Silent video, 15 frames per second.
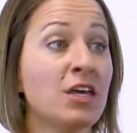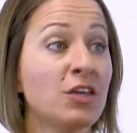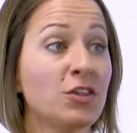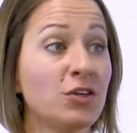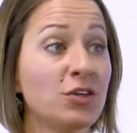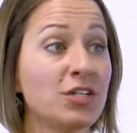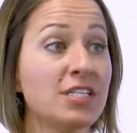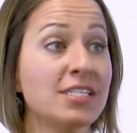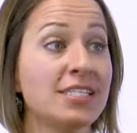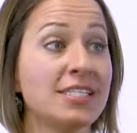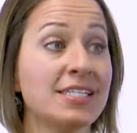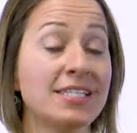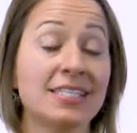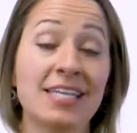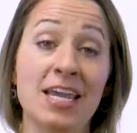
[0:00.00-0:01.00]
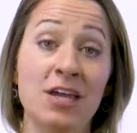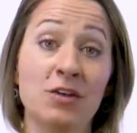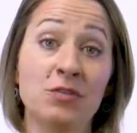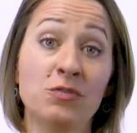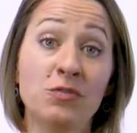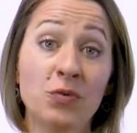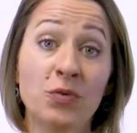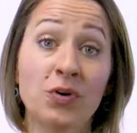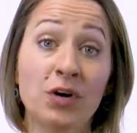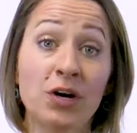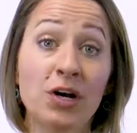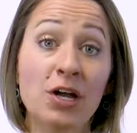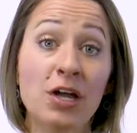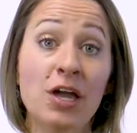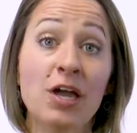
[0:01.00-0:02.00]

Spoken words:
36 and 4